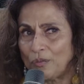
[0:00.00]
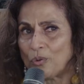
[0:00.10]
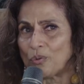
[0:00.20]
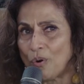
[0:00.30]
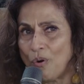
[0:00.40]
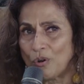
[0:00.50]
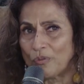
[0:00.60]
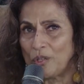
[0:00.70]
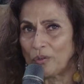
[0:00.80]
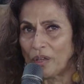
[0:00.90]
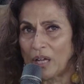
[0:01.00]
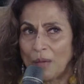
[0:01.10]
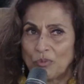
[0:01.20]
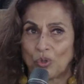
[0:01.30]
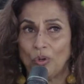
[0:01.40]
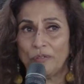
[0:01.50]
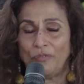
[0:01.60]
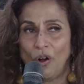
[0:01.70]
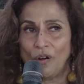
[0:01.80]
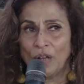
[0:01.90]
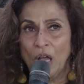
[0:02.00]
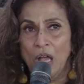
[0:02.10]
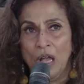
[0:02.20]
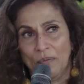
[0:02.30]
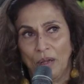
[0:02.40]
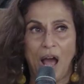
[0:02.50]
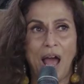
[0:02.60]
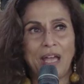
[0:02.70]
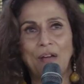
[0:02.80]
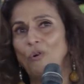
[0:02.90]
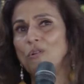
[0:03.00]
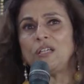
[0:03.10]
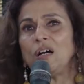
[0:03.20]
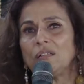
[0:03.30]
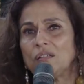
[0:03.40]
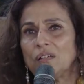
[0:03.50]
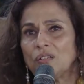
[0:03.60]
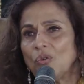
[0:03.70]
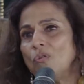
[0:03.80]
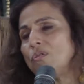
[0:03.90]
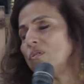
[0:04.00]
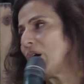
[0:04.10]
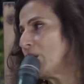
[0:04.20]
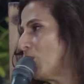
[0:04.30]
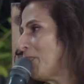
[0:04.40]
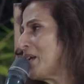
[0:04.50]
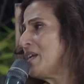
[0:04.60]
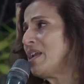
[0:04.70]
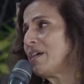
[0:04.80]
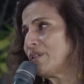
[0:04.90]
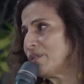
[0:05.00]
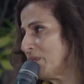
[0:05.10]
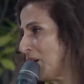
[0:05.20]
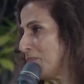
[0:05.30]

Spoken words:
of the road when you think, I'm so evolved, I have all the answers. Oh no, I hope I never